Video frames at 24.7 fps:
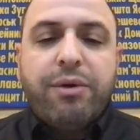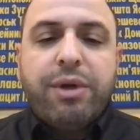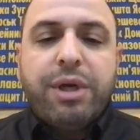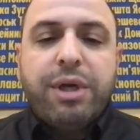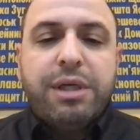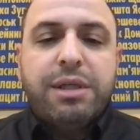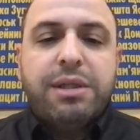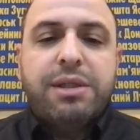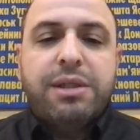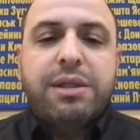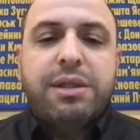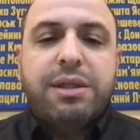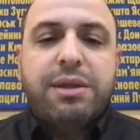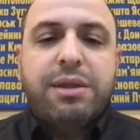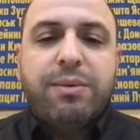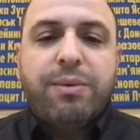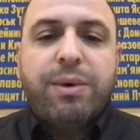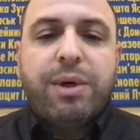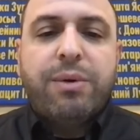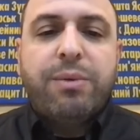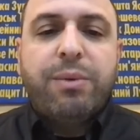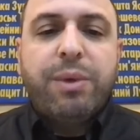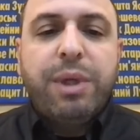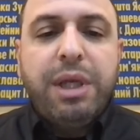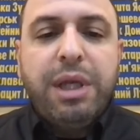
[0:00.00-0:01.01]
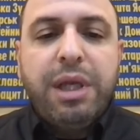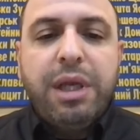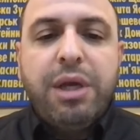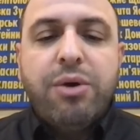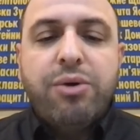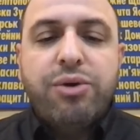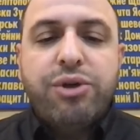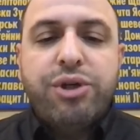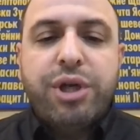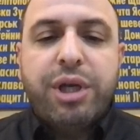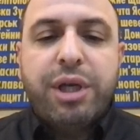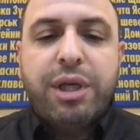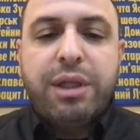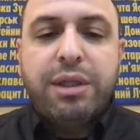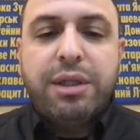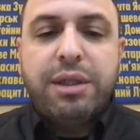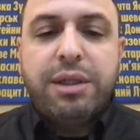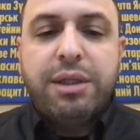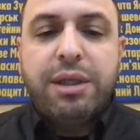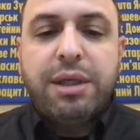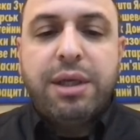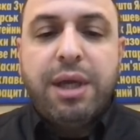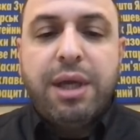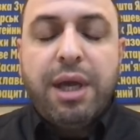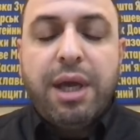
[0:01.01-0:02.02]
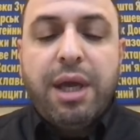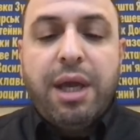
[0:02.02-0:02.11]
areas where we negotiated.